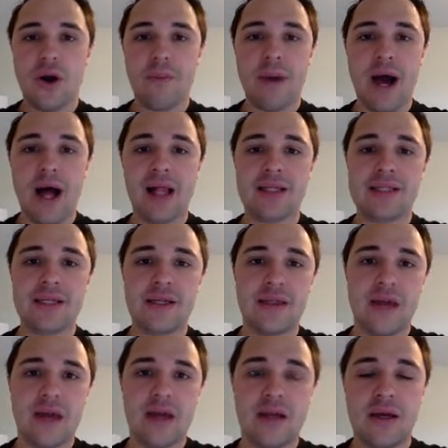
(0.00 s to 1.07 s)
policy
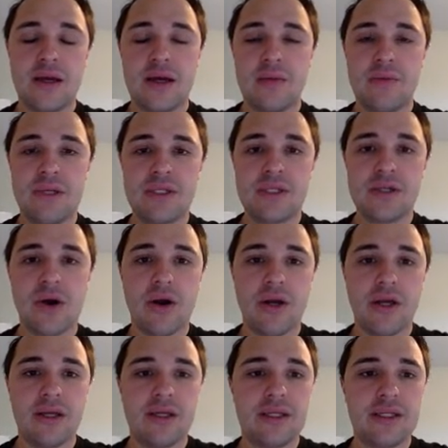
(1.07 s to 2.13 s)
that Ms.
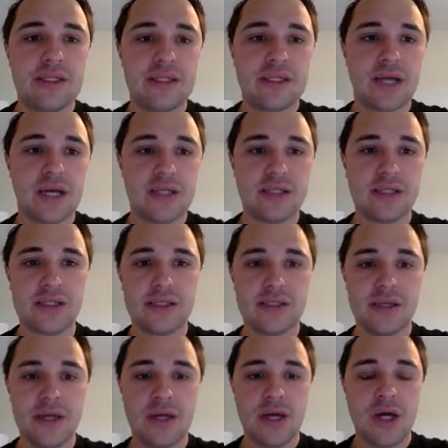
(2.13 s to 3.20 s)
Doherty discusses.
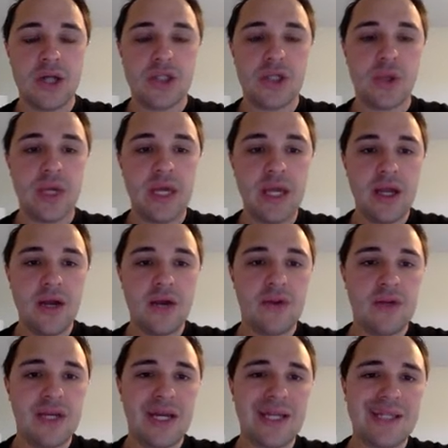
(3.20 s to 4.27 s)
So here, the
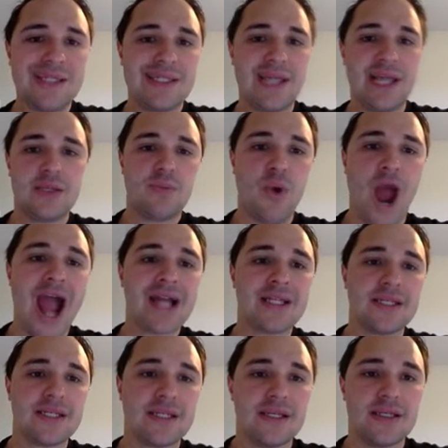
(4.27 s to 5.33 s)
United States
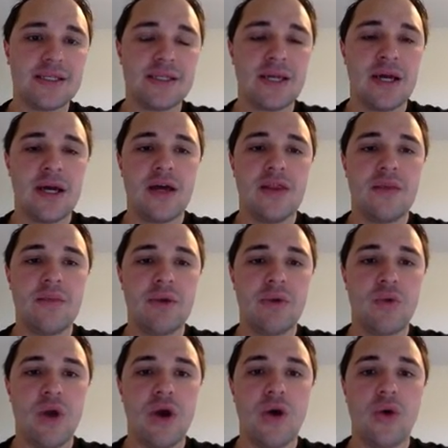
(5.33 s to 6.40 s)
practices the
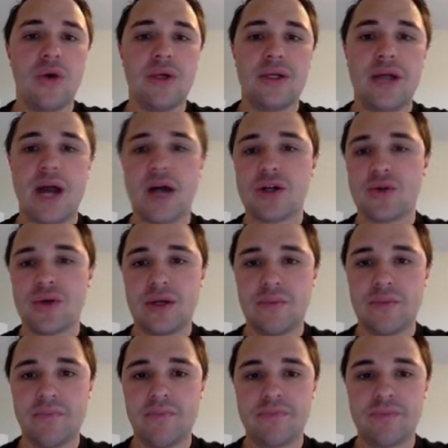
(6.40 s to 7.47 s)
Monroe Doctrine.
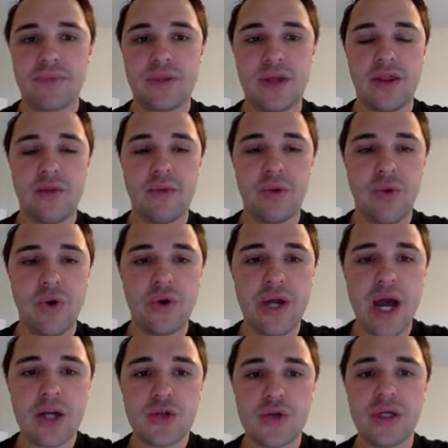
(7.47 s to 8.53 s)
Now, the Monroe
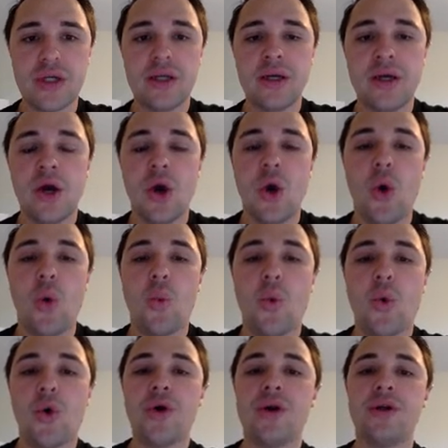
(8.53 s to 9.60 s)
Doctrine
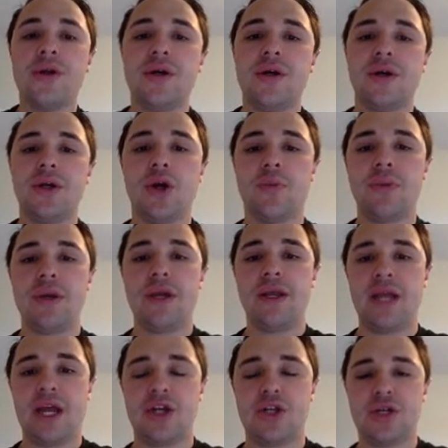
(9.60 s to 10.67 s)
warned European
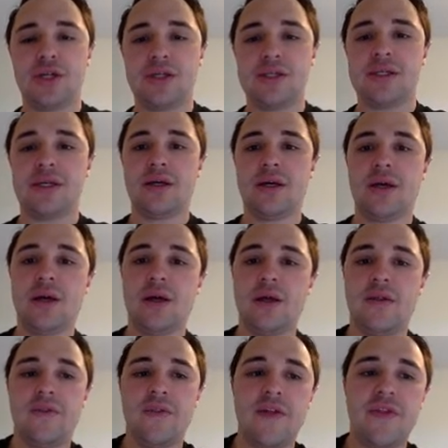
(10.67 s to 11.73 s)
nations
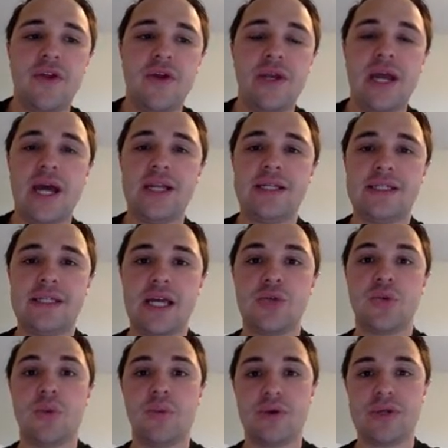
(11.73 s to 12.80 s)
that the United States
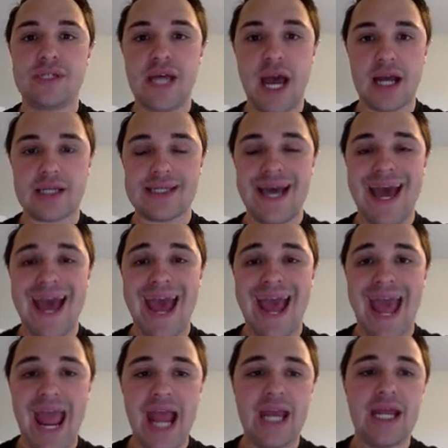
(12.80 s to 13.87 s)
will protect
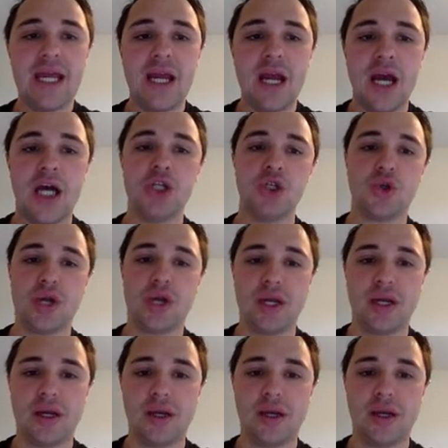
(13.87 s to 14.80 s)
any country